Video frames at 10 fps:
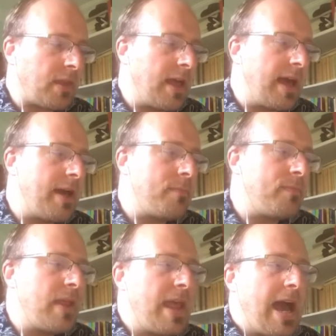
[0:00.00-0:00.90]

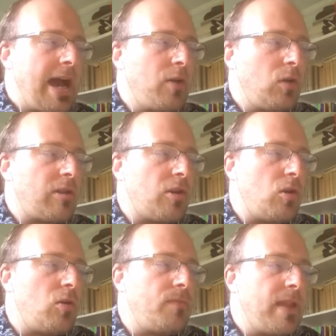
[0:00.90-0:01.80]
And
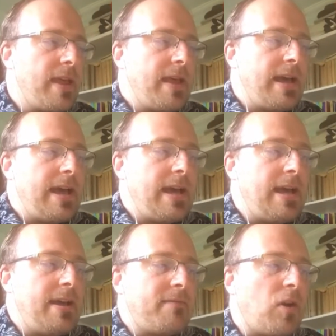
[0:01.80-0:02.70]
also
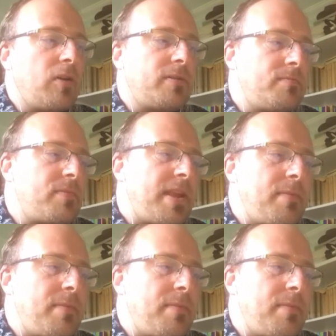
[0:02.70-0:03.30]
I've got some